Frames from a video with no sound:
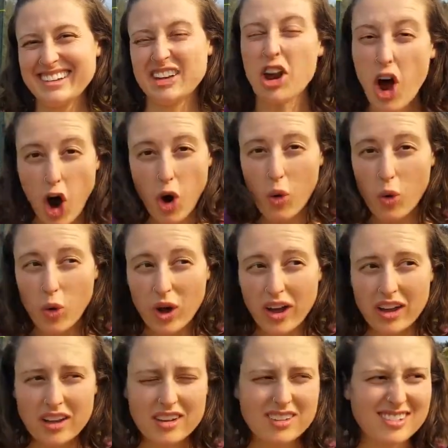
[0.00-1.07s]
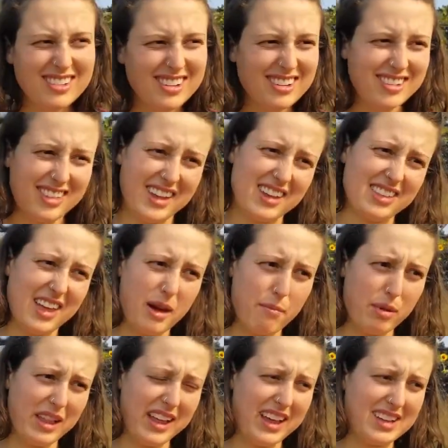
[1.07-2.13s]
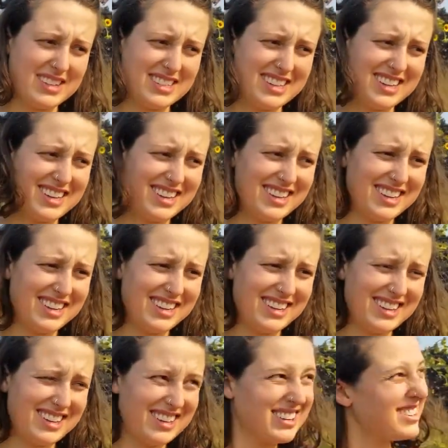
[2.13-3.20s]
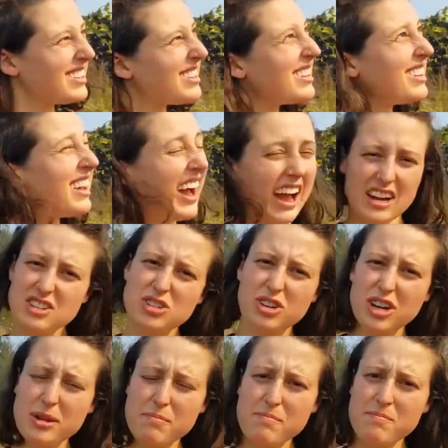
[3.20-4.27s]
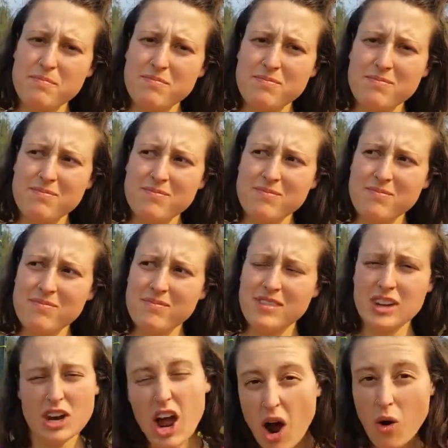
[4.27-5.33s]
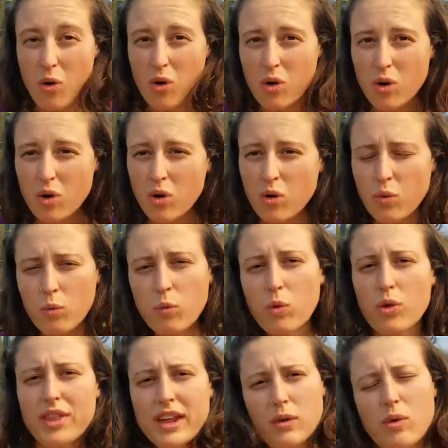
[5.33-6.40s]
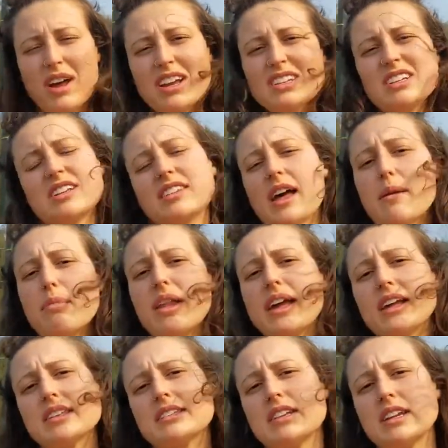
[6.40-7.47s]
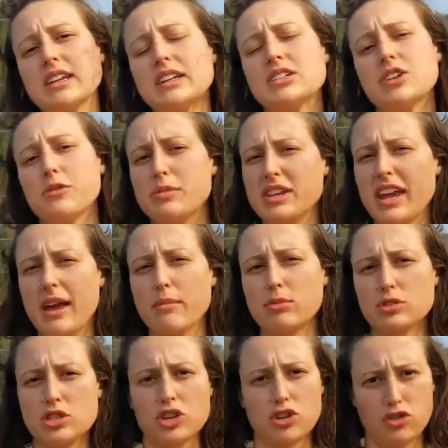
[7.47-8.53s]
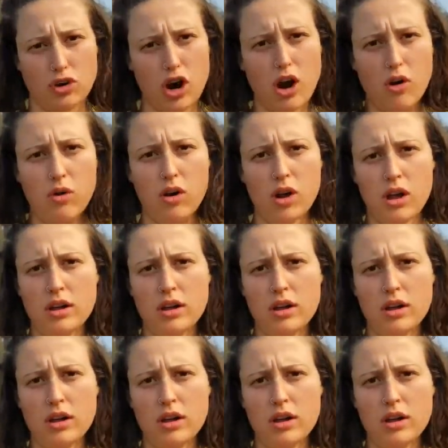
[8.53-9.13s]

No? Do you think that plants eat ice cream? No? Well then what is it that plants need to be able to grow?